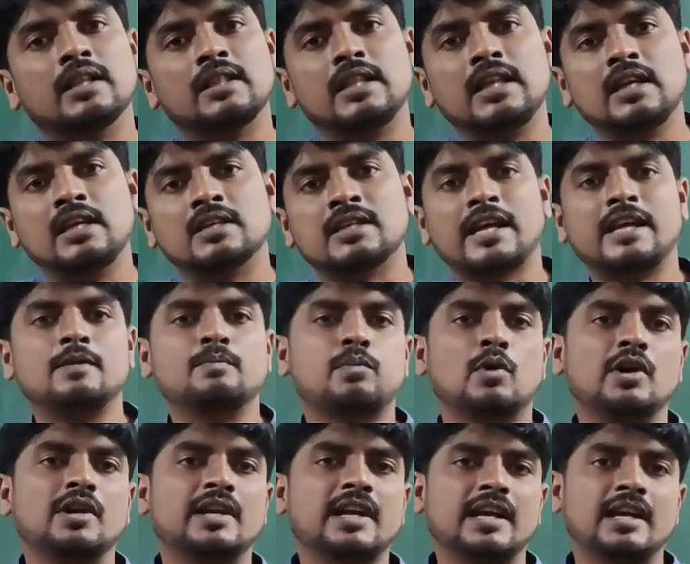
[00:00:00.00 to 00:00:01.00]
The
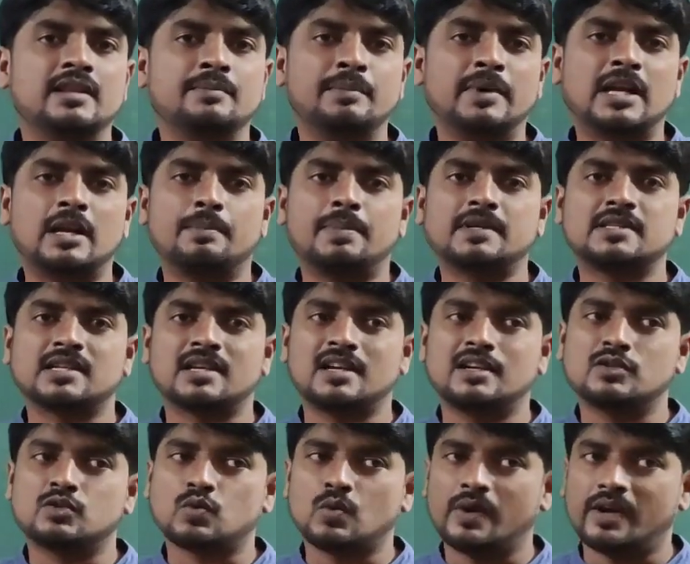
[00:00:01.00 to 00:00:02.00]
9.8 meter per
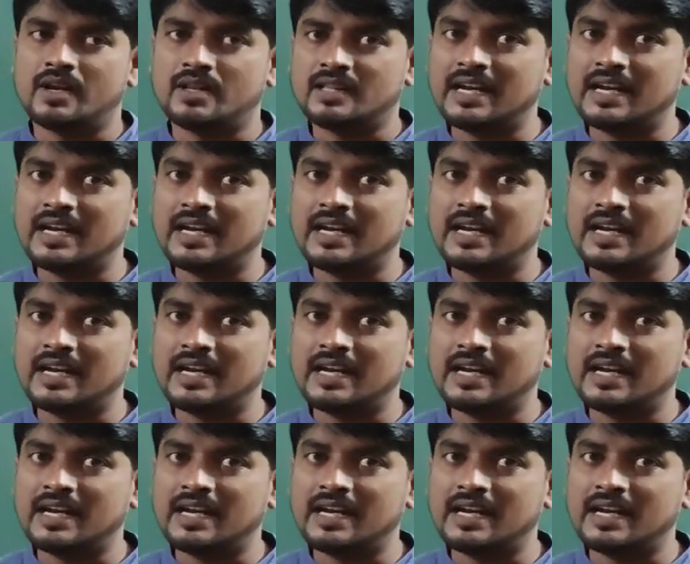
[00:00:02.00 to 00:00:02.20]
second square.